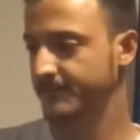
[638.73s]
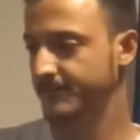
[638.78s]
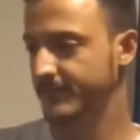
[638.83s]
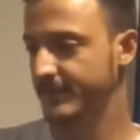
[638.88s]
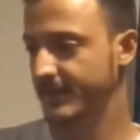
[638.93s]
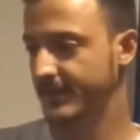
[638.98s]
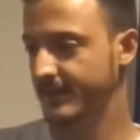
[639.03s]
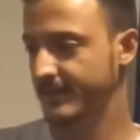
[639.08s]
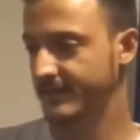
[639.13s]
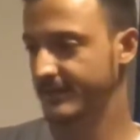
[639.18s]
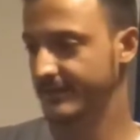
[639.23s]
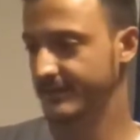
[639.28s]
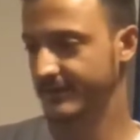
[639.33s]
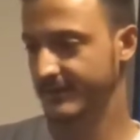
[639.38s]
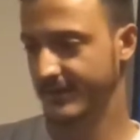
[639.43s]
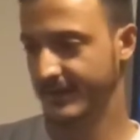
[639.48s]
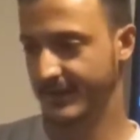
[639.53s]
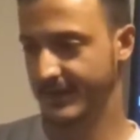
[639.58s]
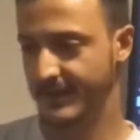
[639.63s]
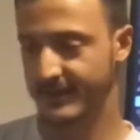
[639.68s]
Then
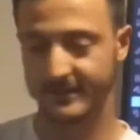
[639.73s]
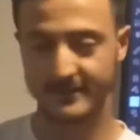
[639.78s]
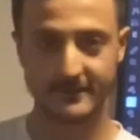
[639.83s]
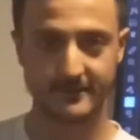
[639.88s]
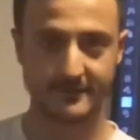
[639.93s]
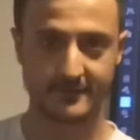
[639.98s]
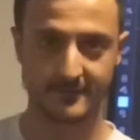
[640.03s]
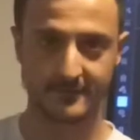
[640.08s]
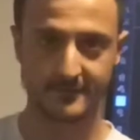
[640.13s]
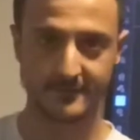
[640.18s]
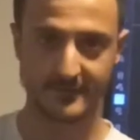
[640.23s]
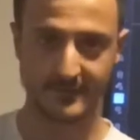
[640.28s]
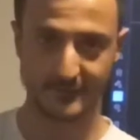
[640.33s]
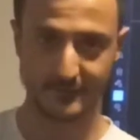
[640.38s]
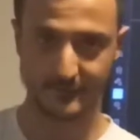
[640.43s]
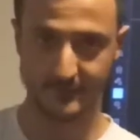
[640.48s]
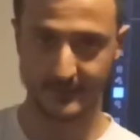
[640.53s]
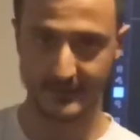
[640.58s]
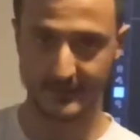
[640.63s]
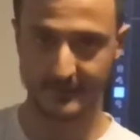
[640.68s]
again, the
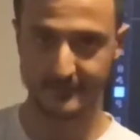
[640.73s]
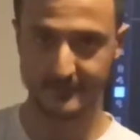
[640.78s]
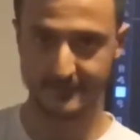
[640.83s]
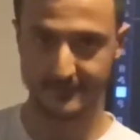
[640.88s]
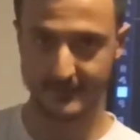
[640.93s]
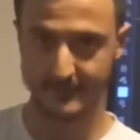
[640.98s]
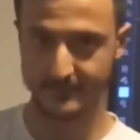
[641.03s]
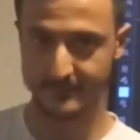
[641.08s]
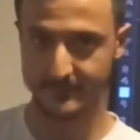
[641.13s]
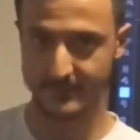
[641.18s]
618 FIP,